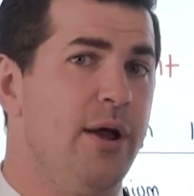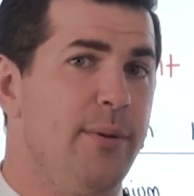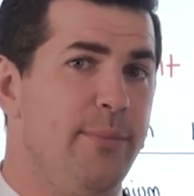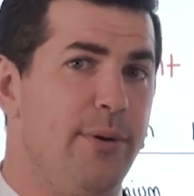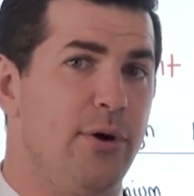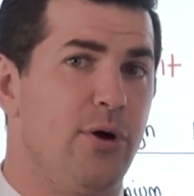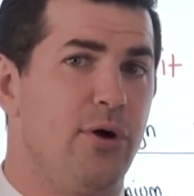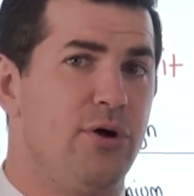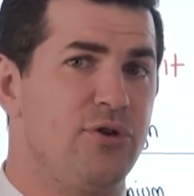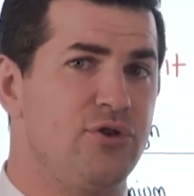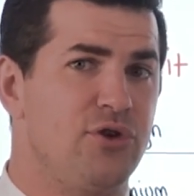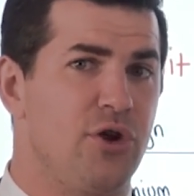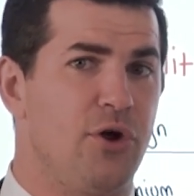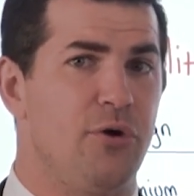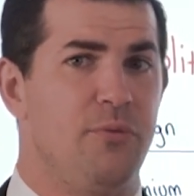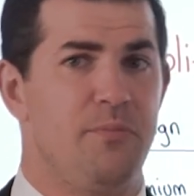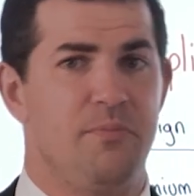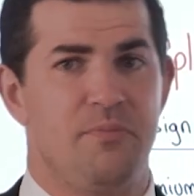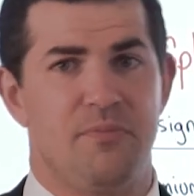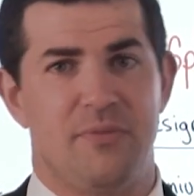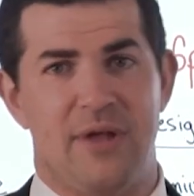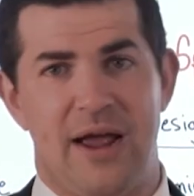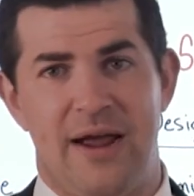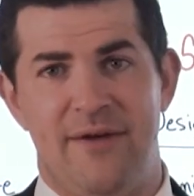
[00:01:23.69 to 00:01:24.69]
but
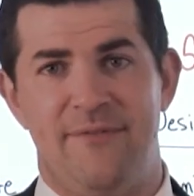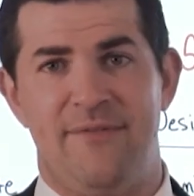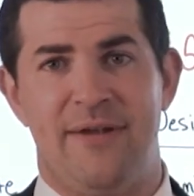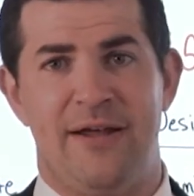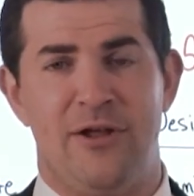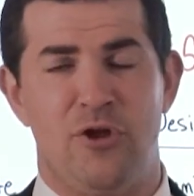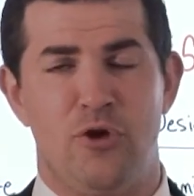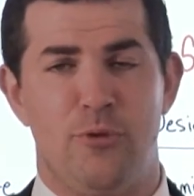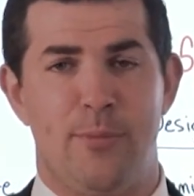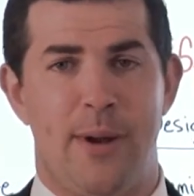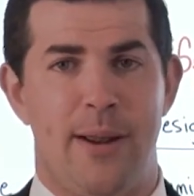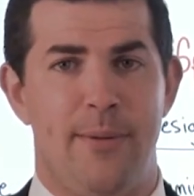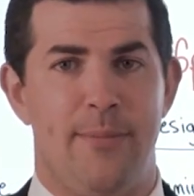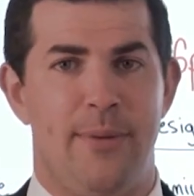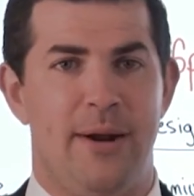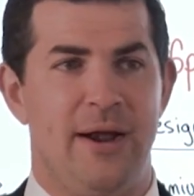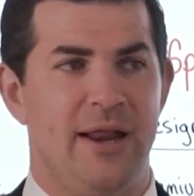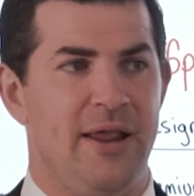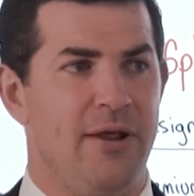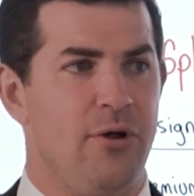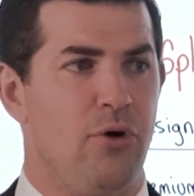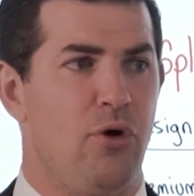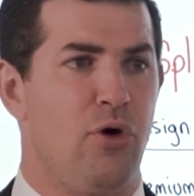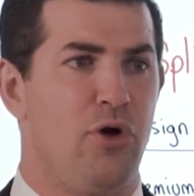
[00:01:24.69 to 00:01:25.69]
also I value my
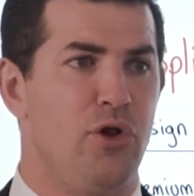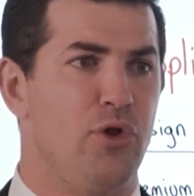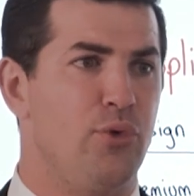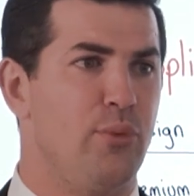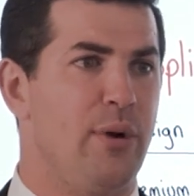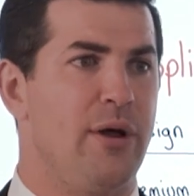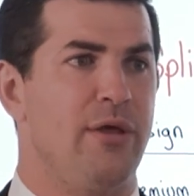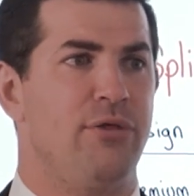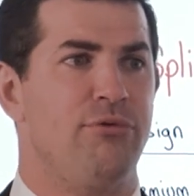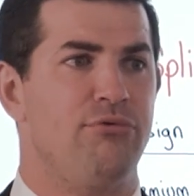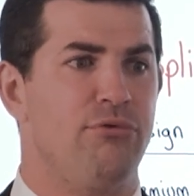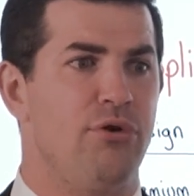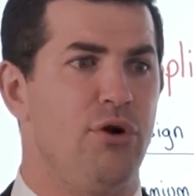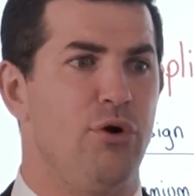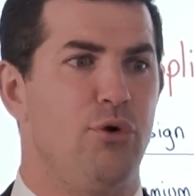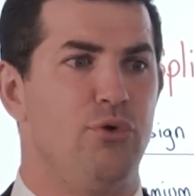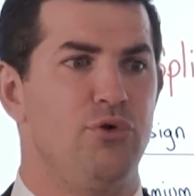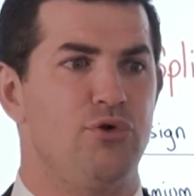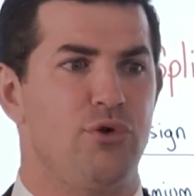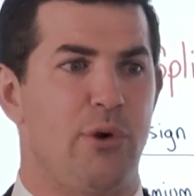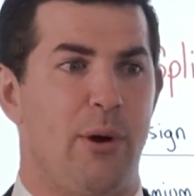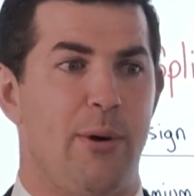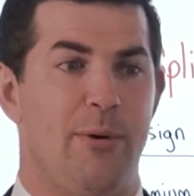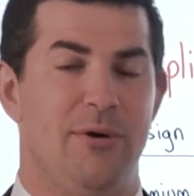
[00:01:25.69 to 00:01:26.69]
money all the way
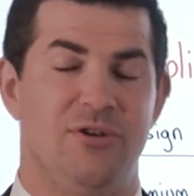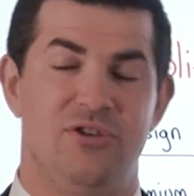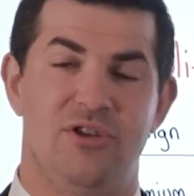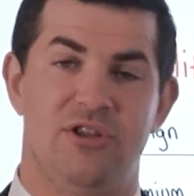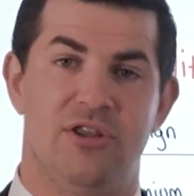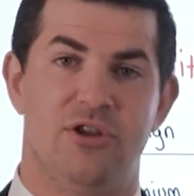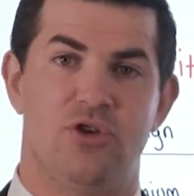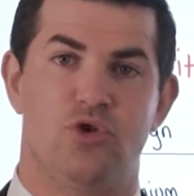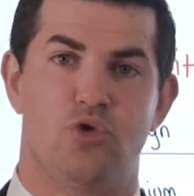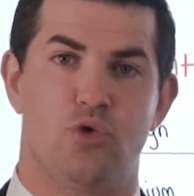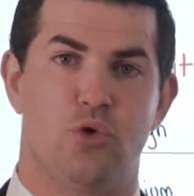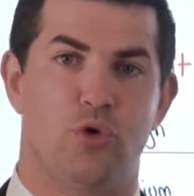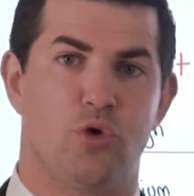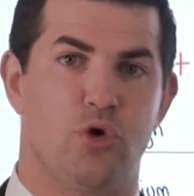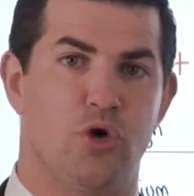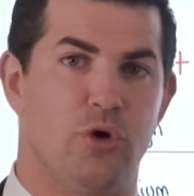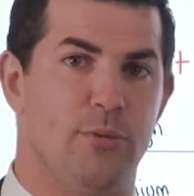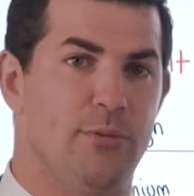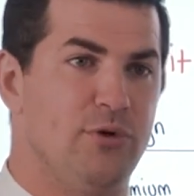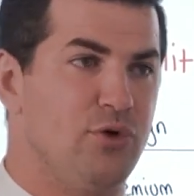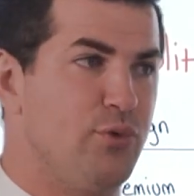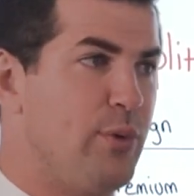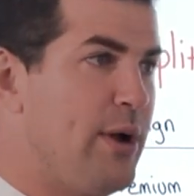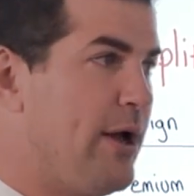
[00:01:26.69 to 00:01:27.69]
through, so I wanna see the short
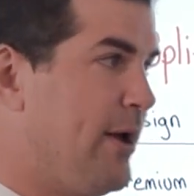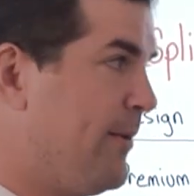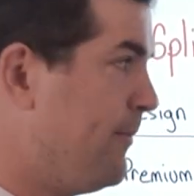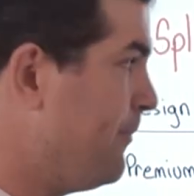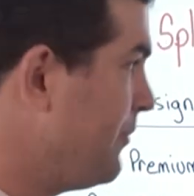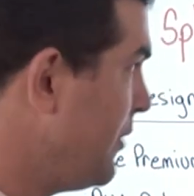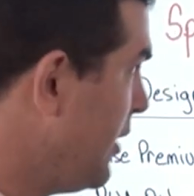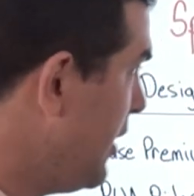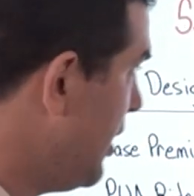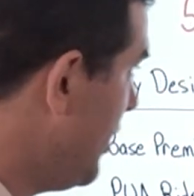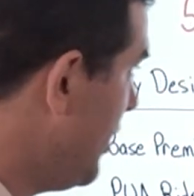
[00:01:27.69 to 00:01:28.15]
term as well.